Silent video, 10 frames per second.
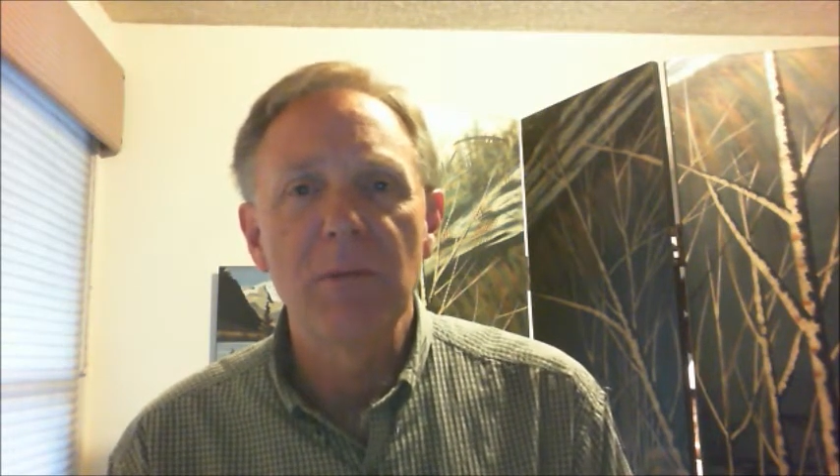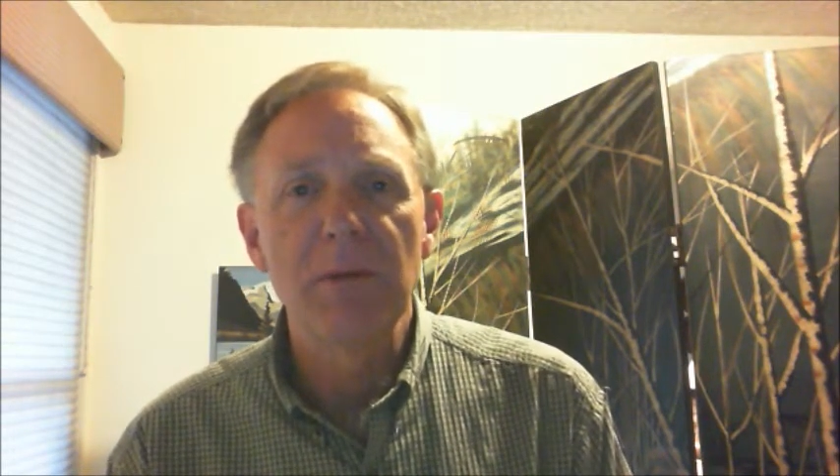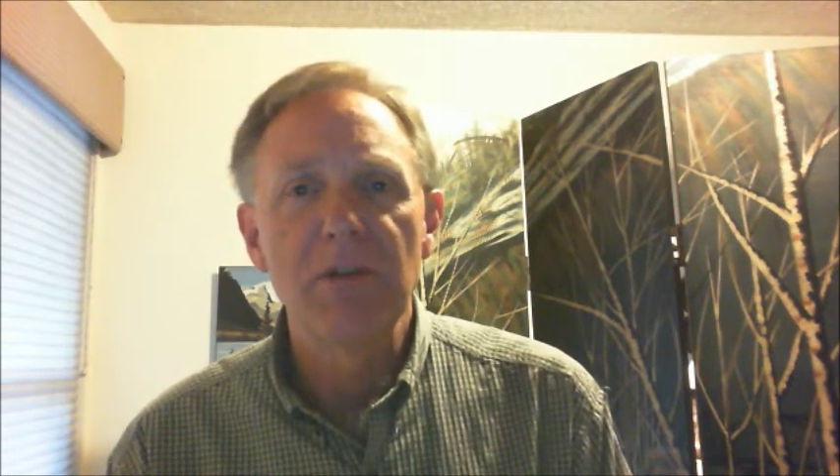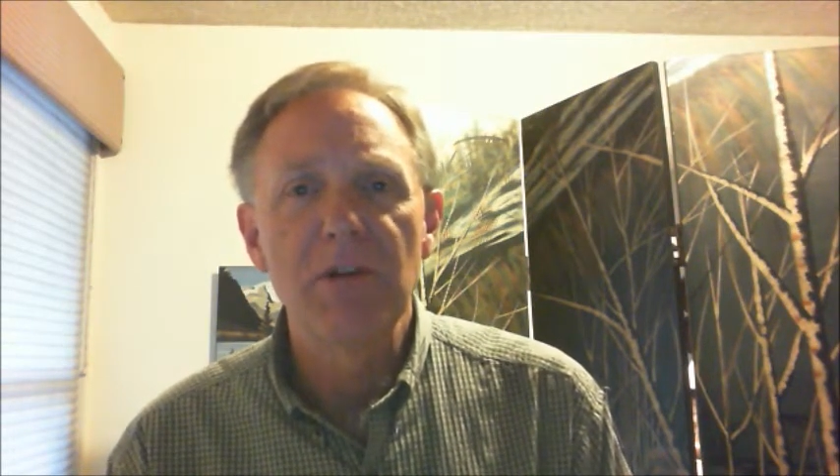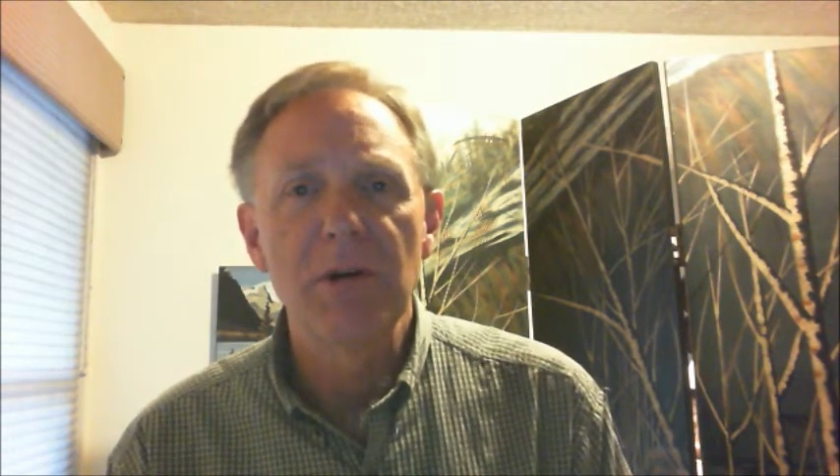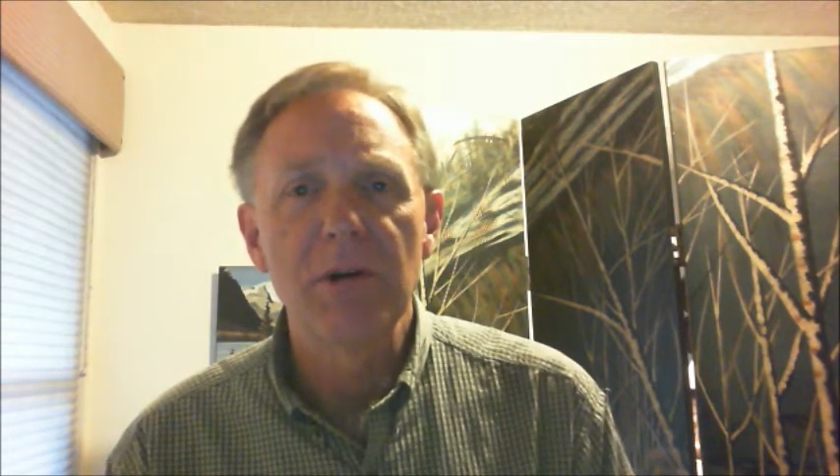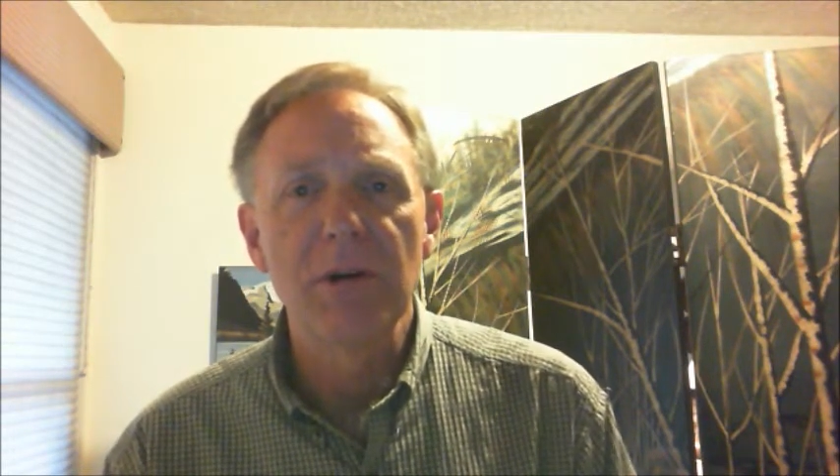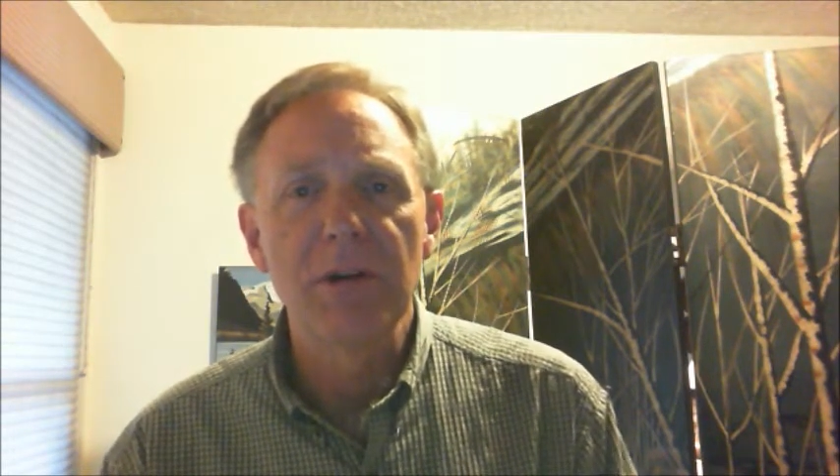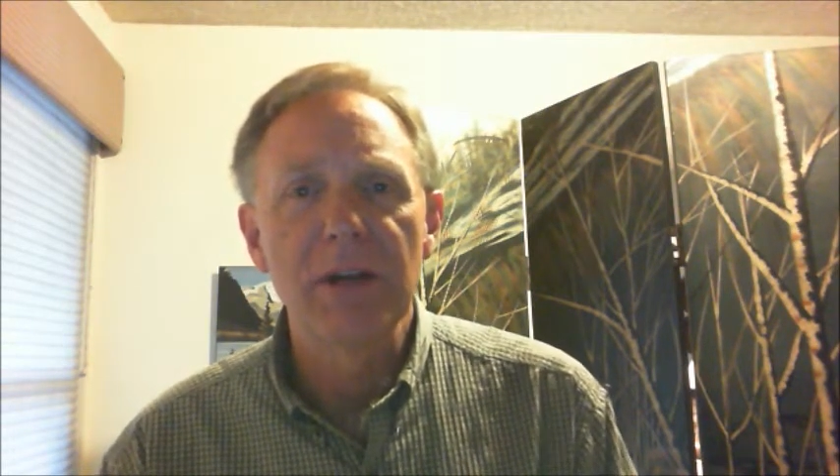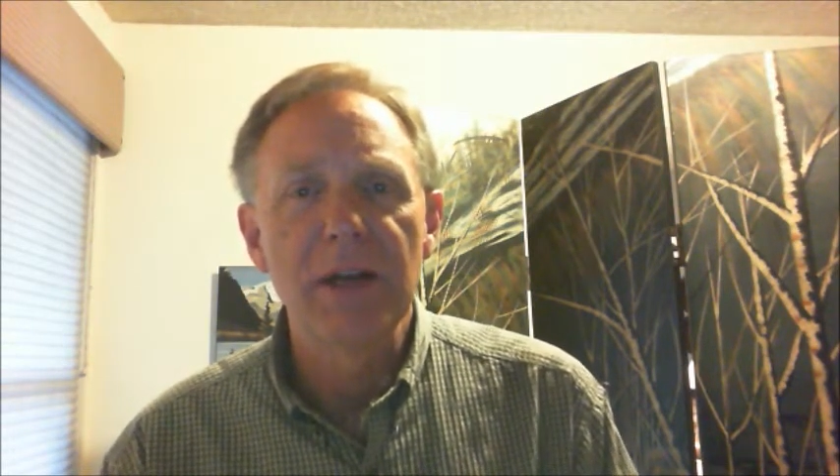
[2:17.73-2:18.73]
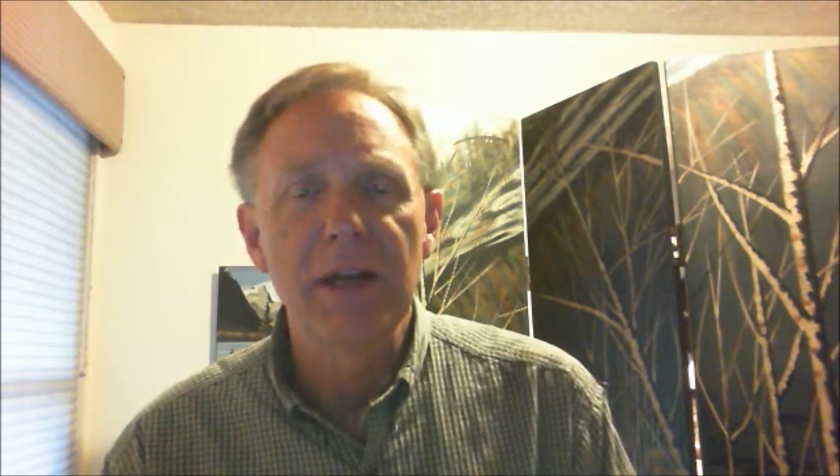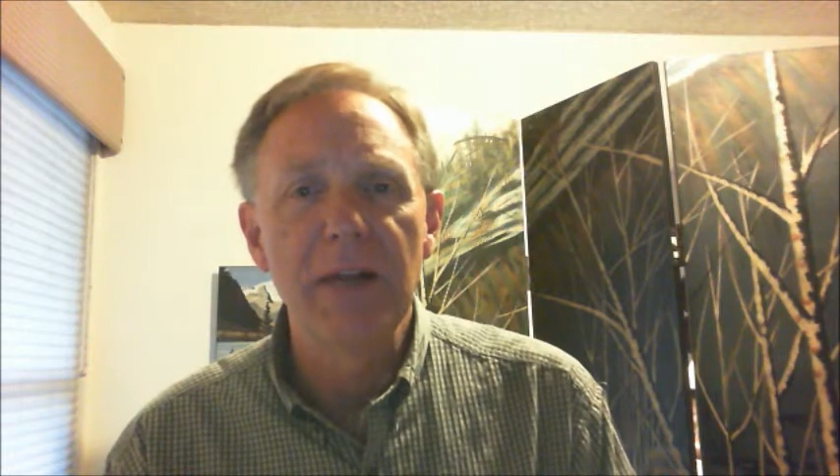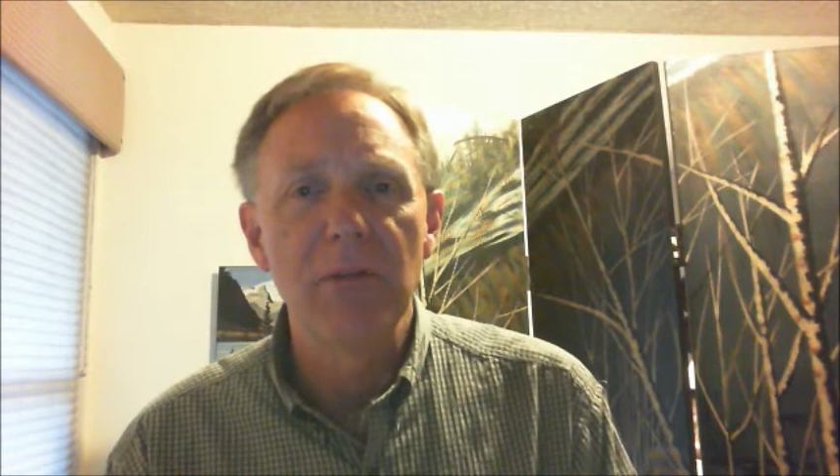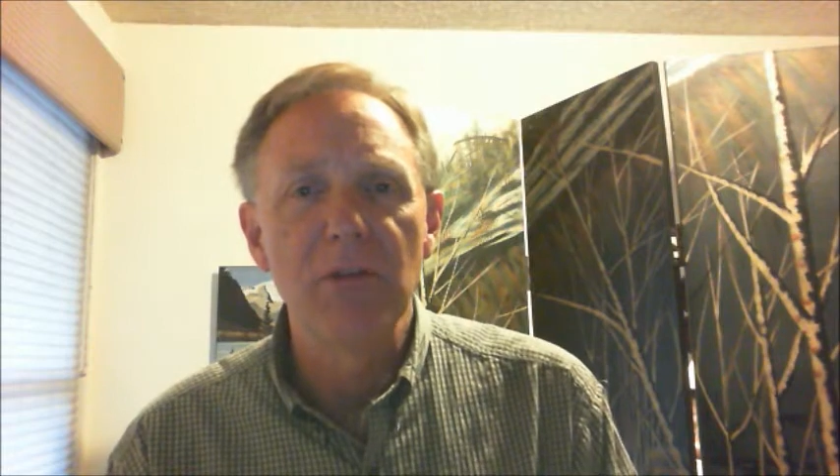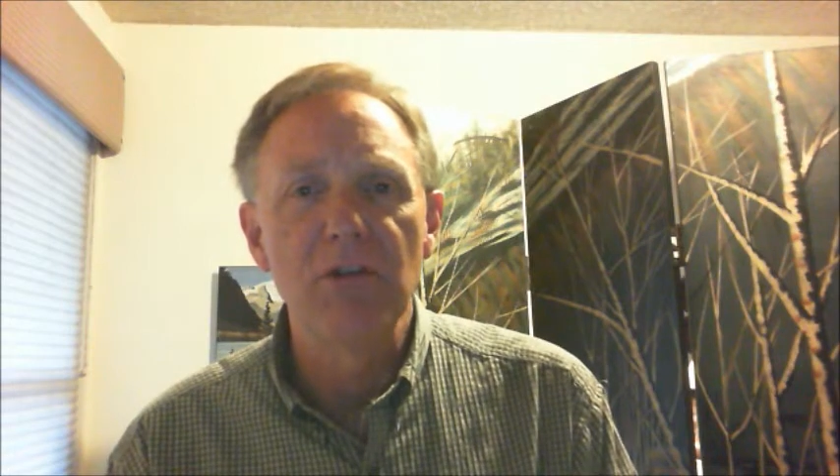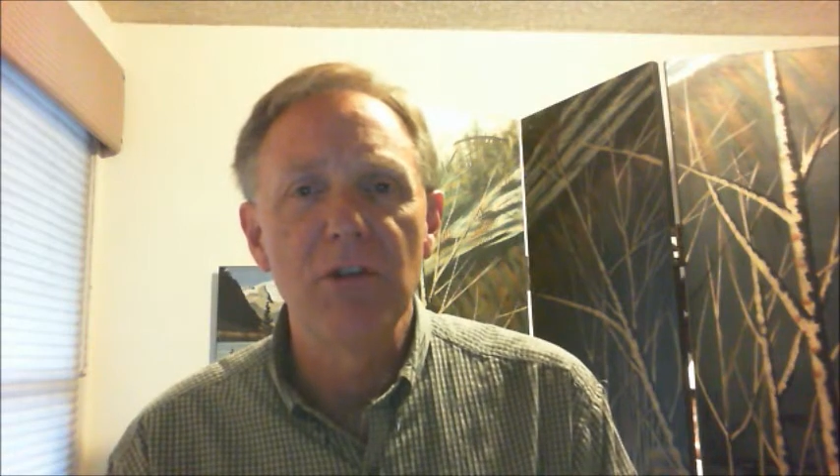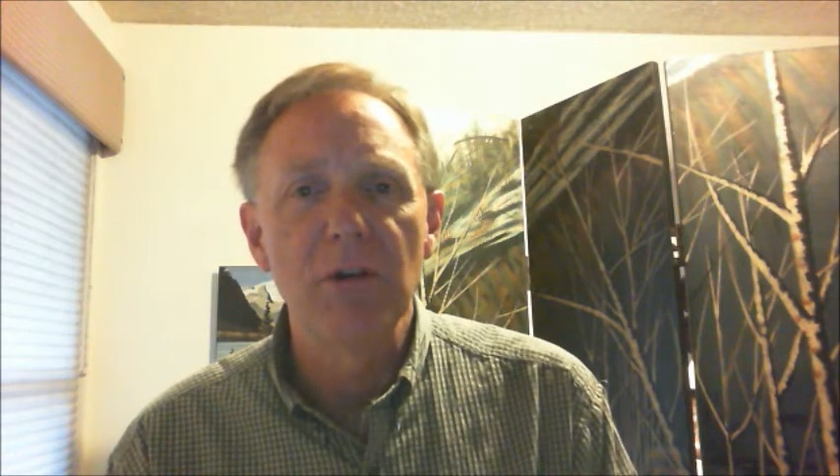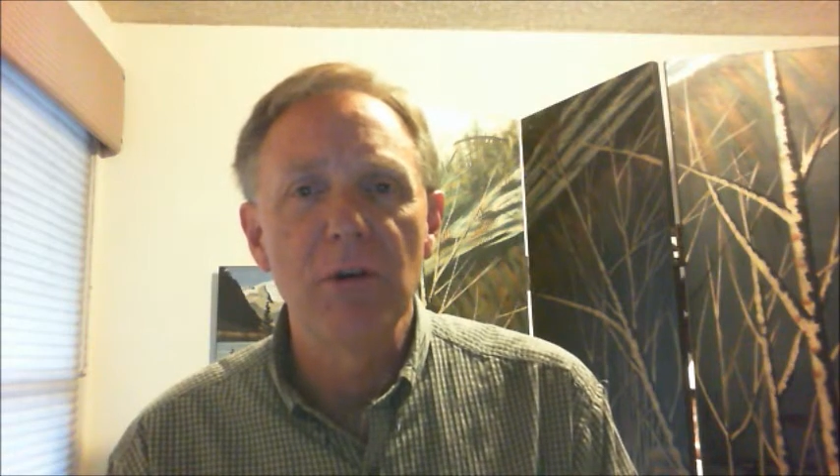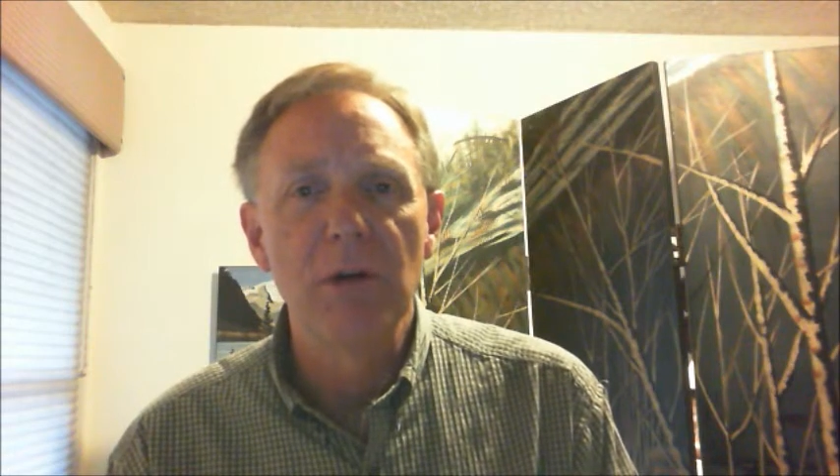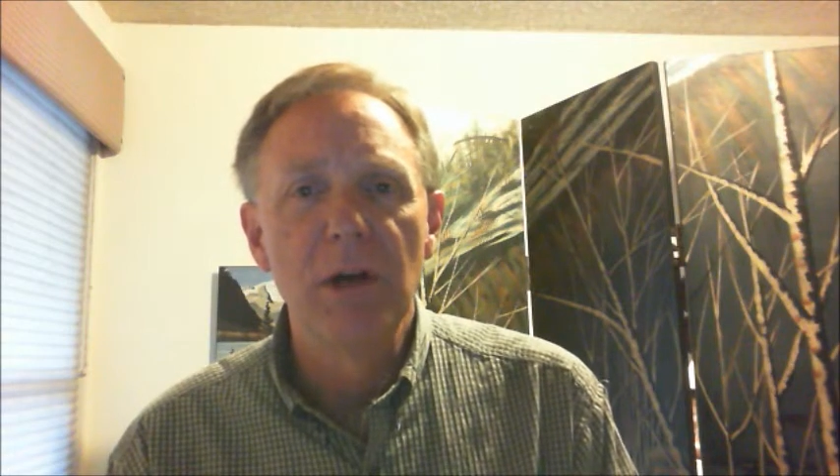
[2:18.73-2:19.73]
the material that enables
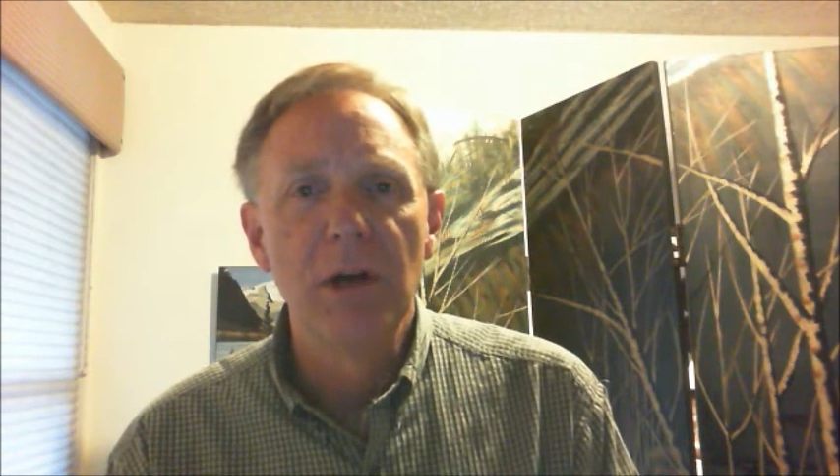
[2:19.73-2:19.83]
you